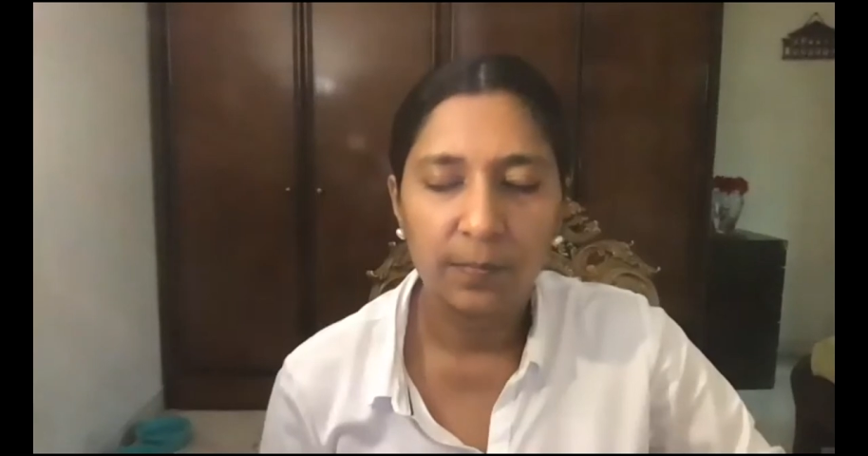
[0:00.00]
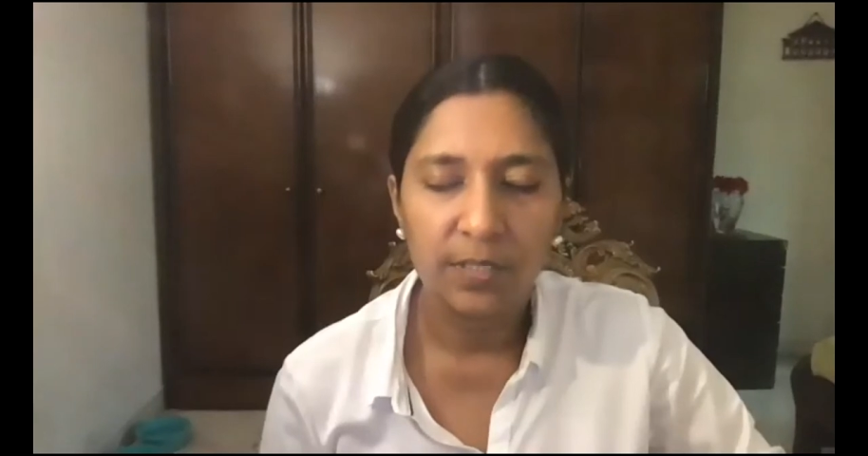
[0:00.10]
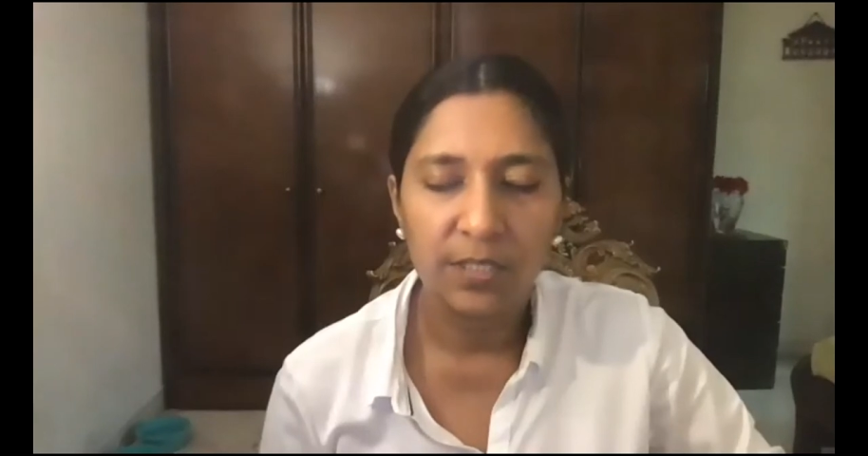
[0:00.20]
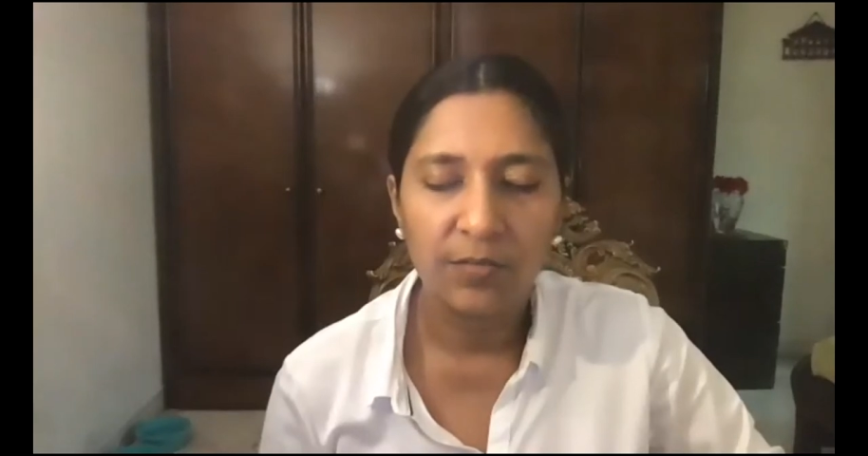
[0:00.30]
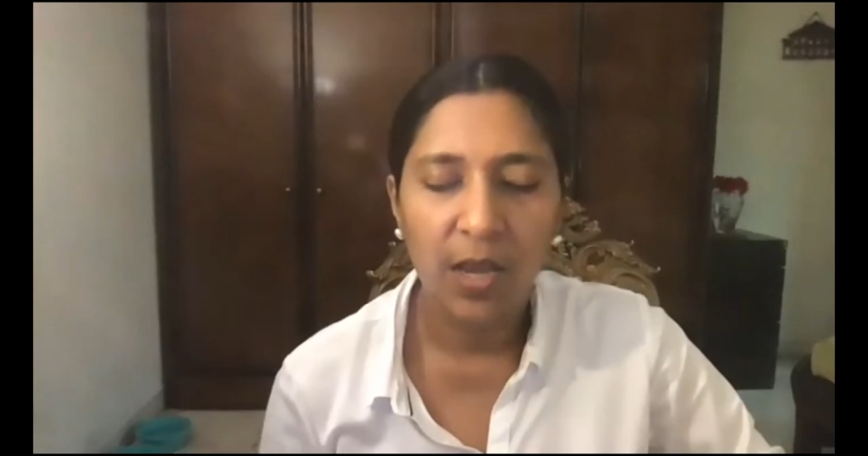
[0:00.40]

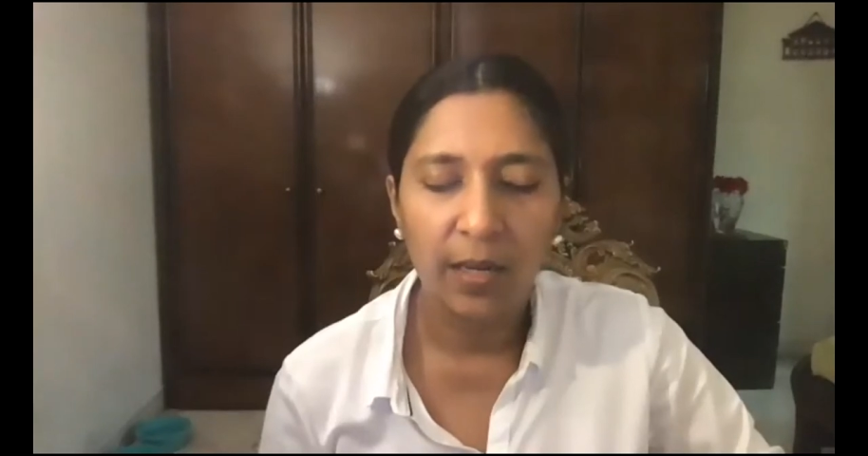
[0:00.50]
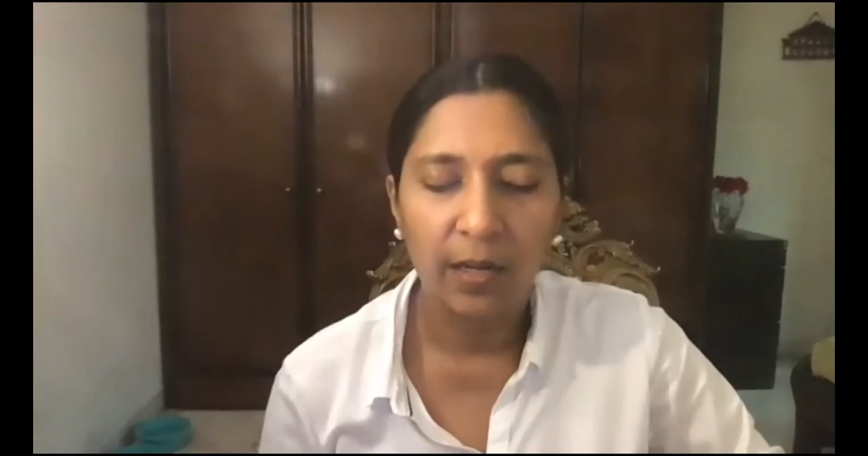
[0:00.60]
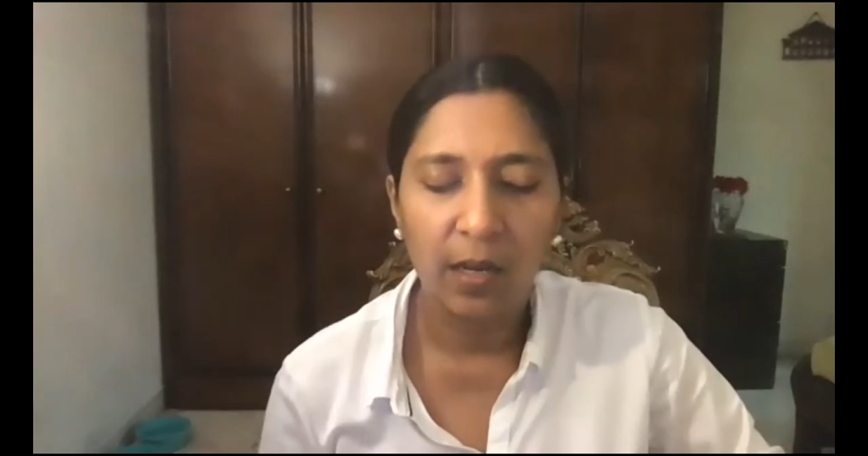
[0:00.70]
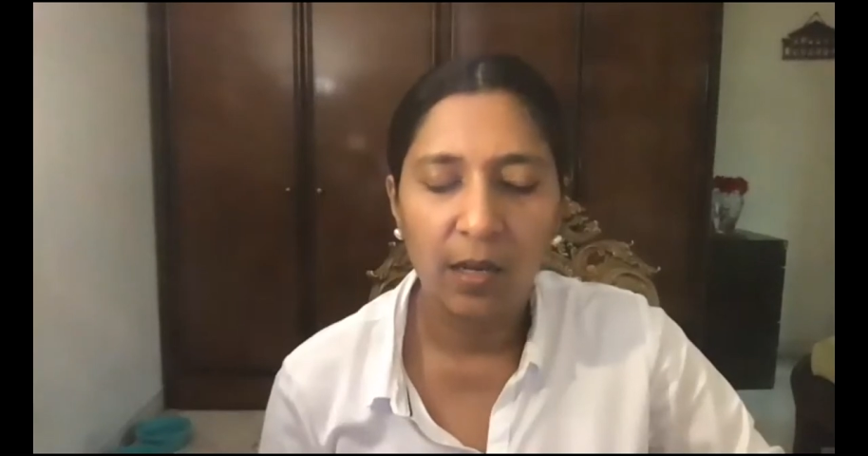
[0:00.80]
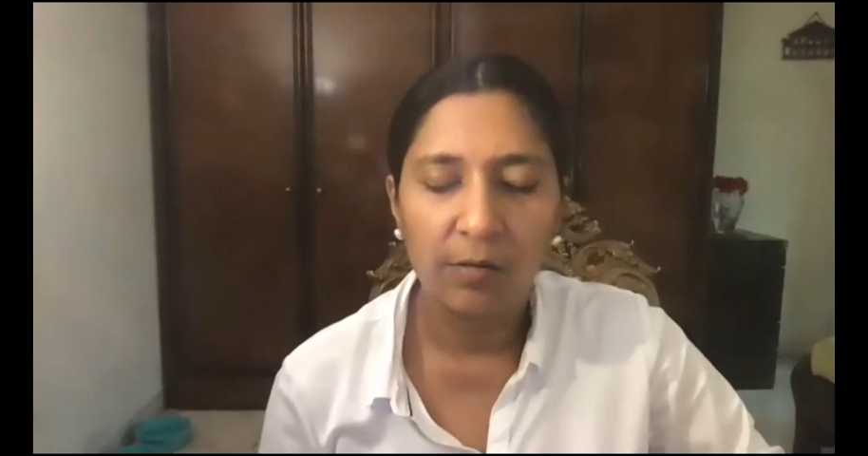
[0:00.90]
divine
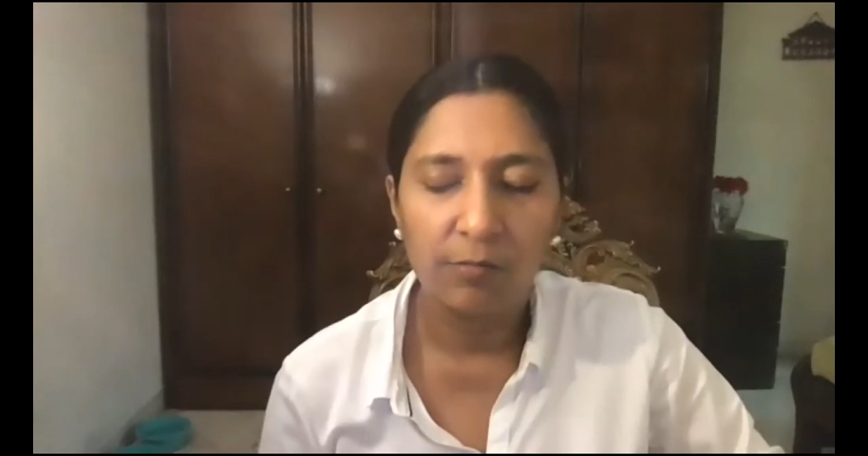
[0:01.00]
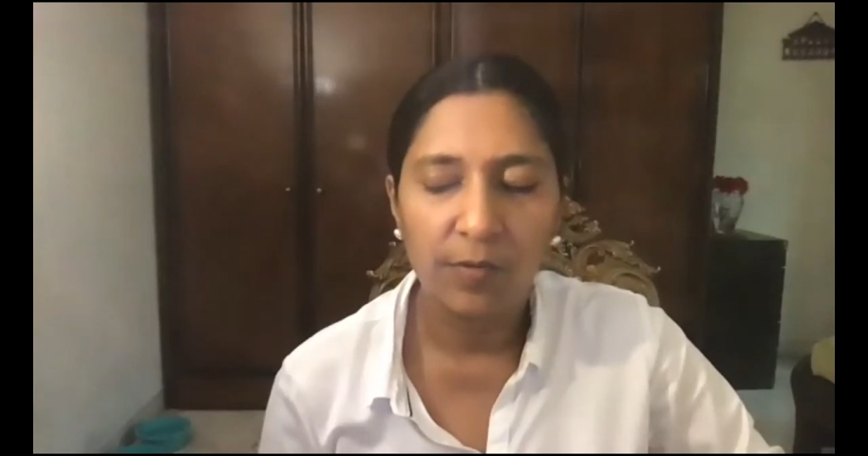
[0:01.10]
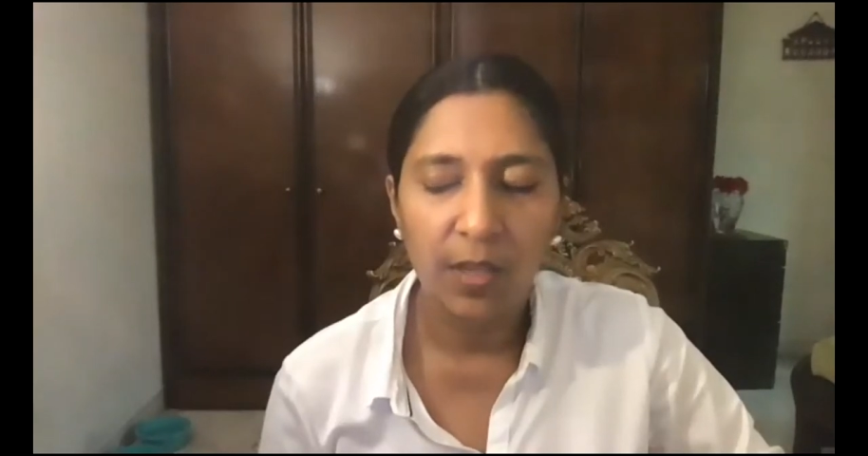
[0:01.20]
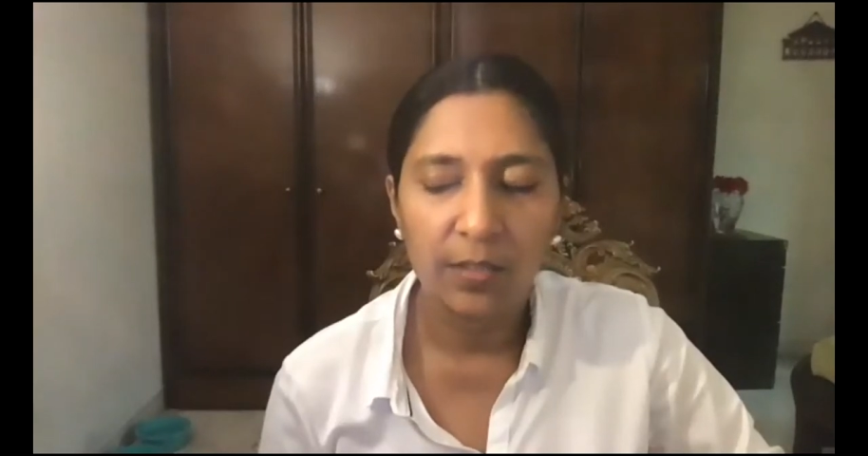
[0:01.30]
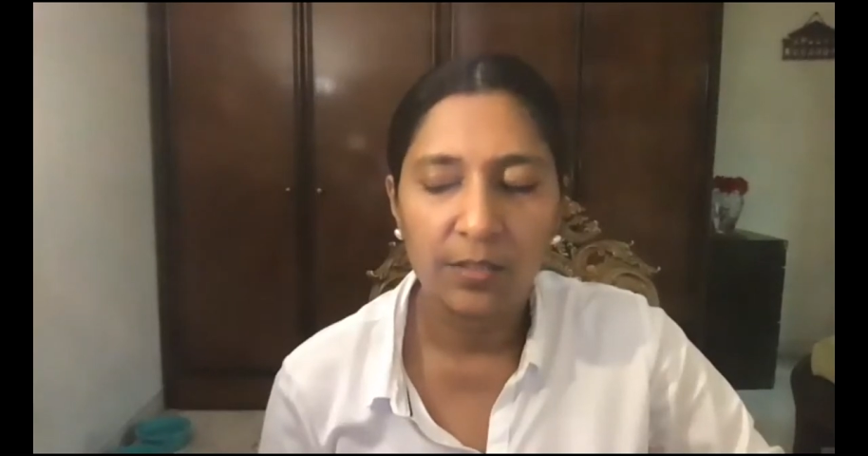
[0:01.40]
love,
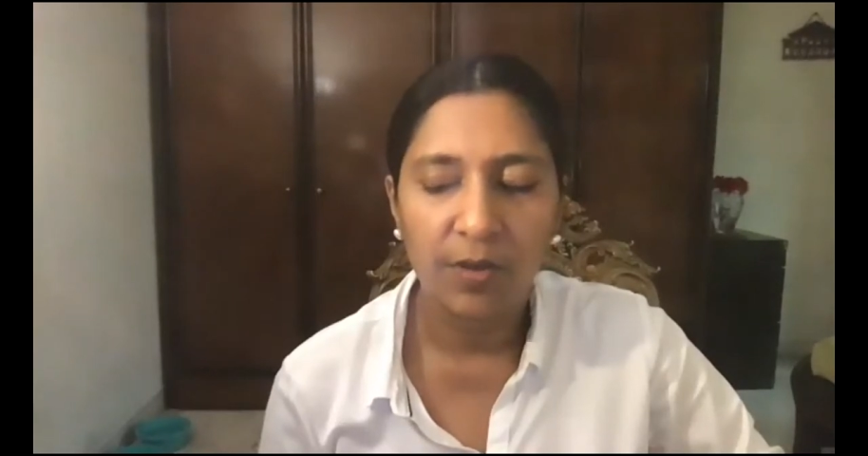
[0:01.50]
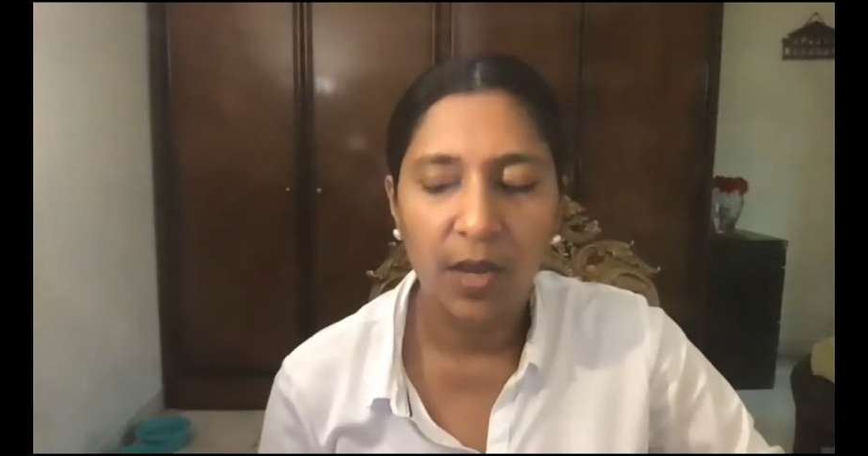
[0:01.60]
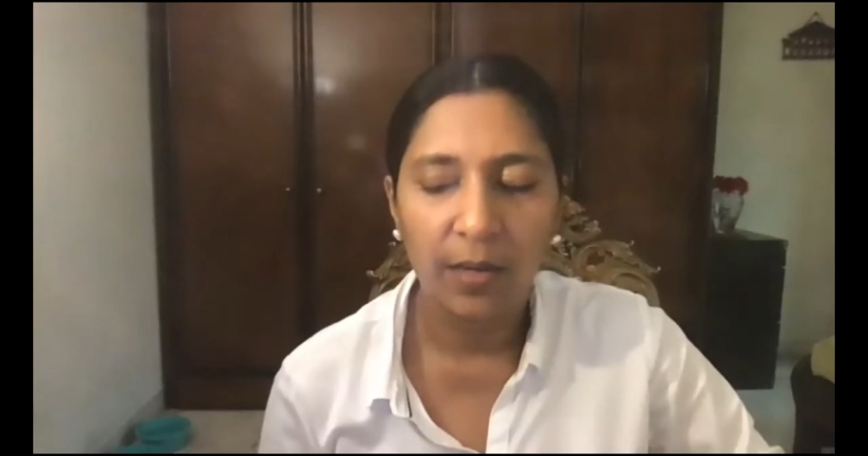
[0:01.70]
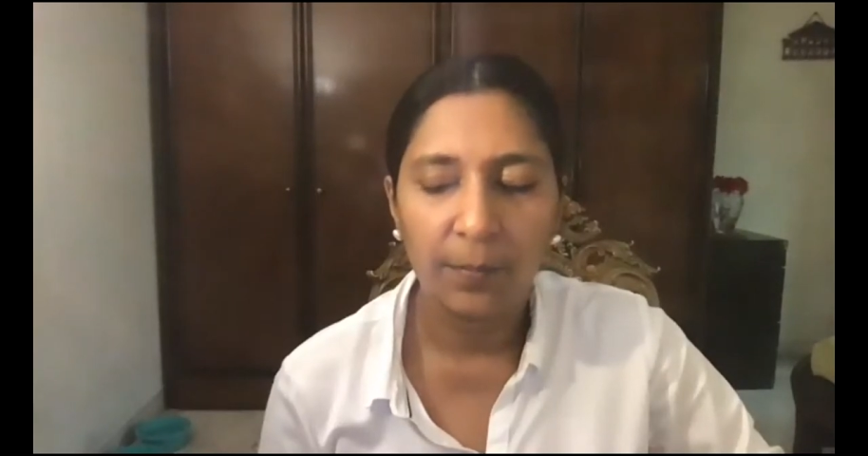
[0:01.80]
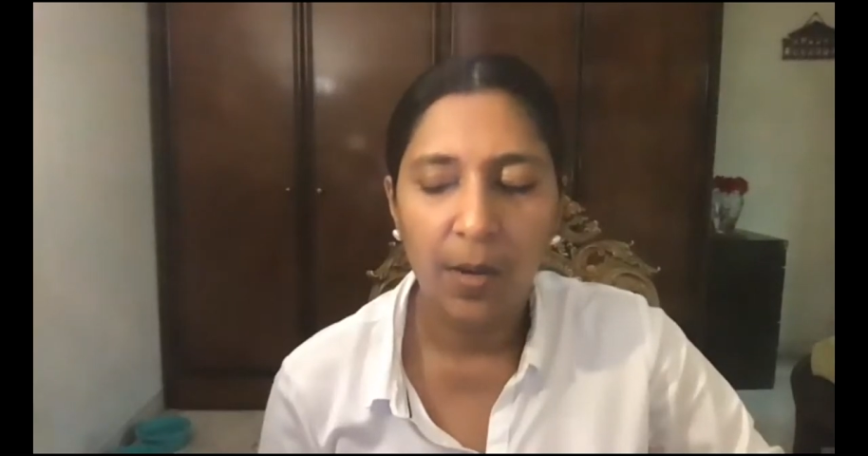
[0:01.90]
and
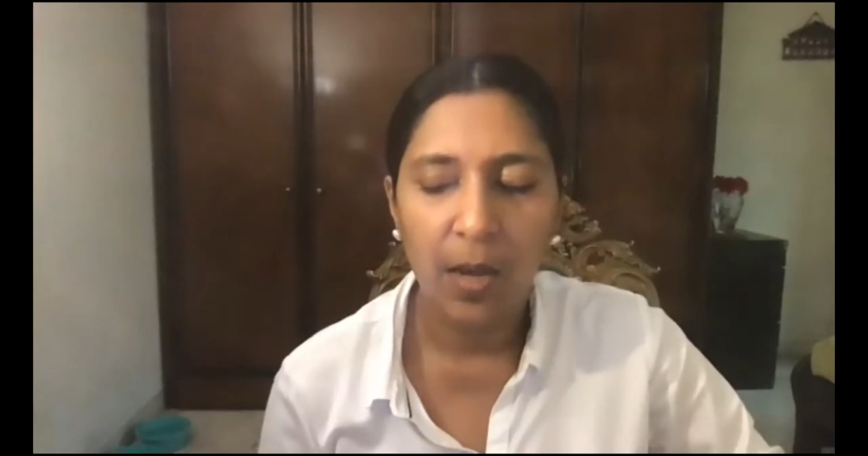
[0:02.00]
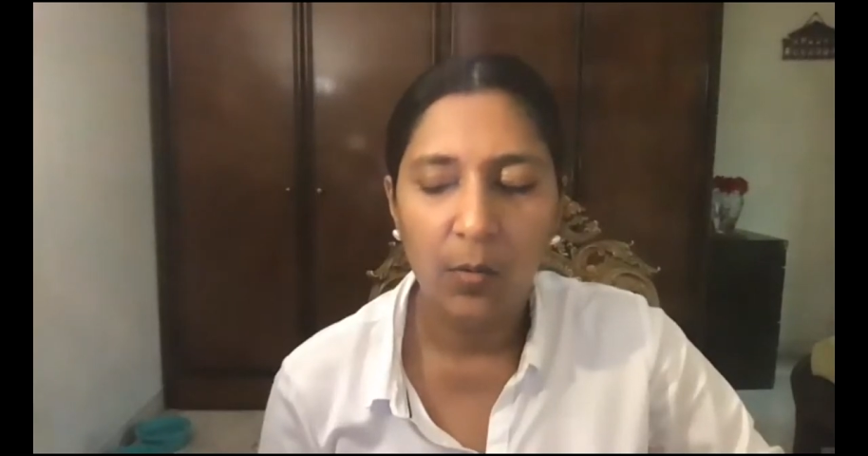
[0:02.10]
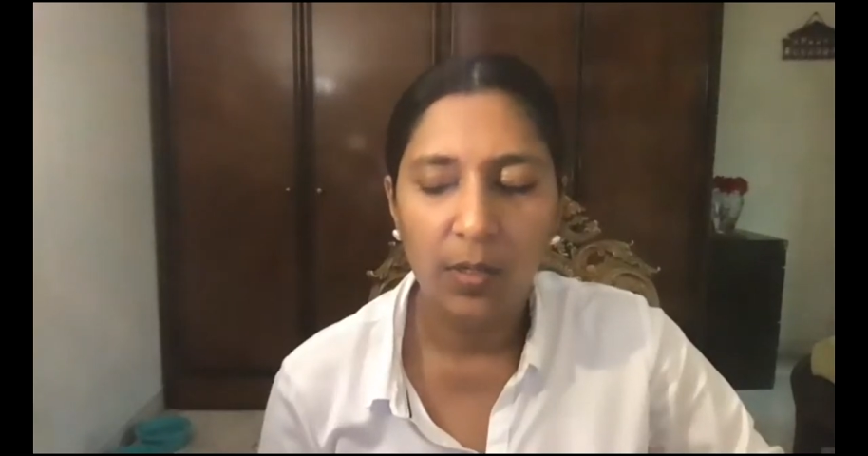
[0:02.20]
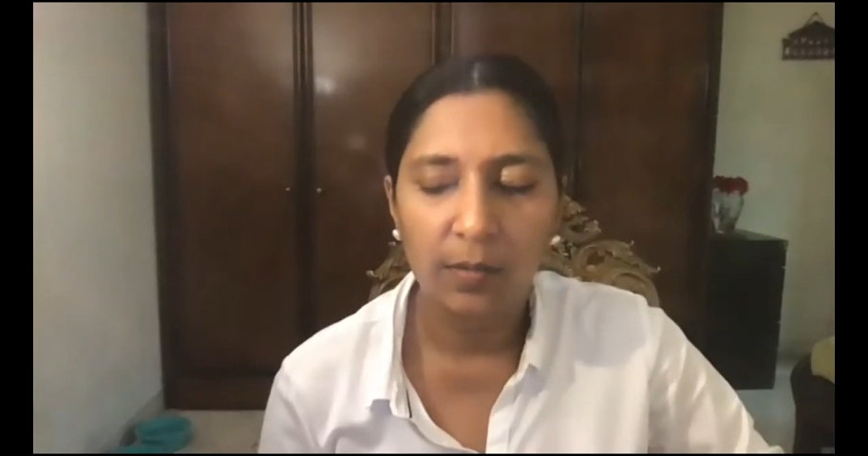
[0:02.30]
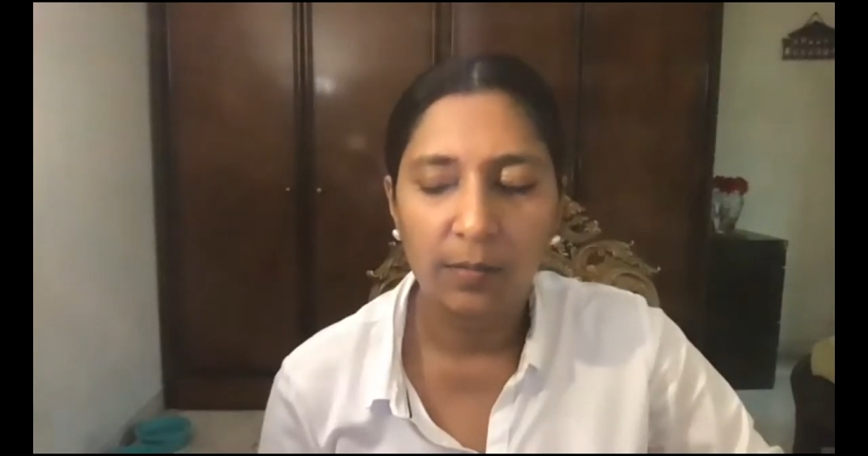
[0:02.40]
divine
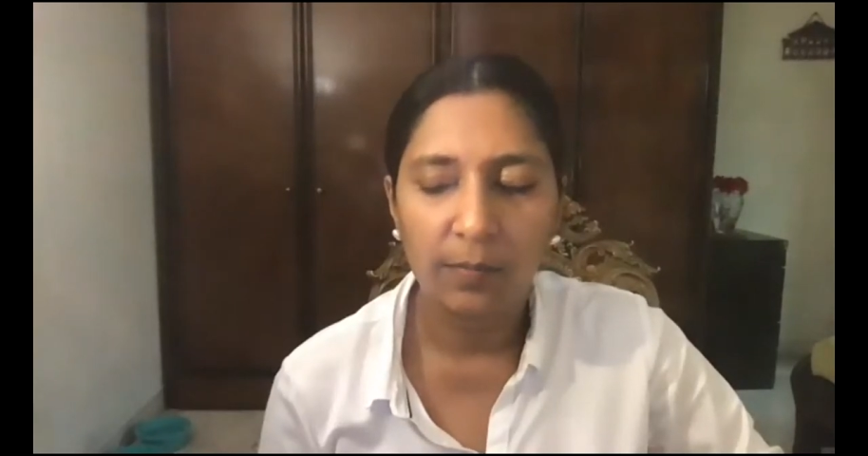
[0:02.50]
power.